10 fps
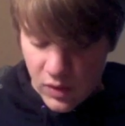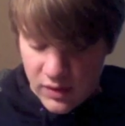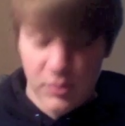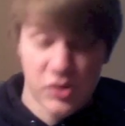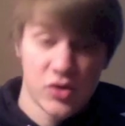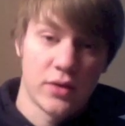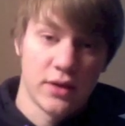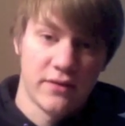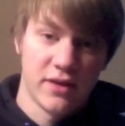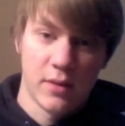The majority
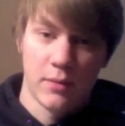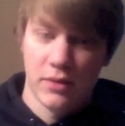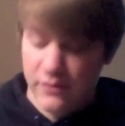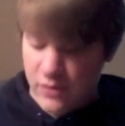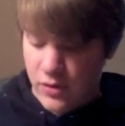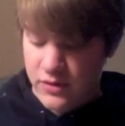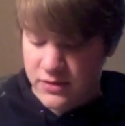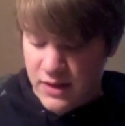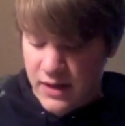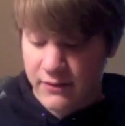of them. I mean, of
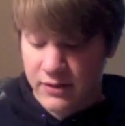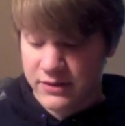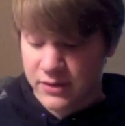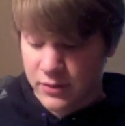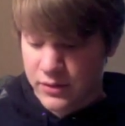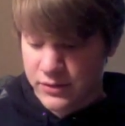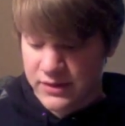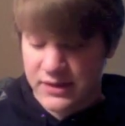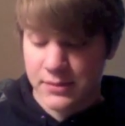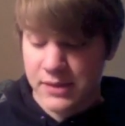course, not every single one was
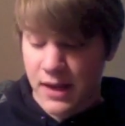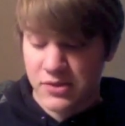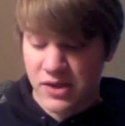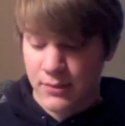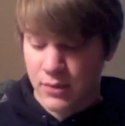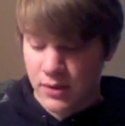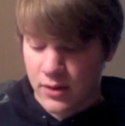in tip-top shape.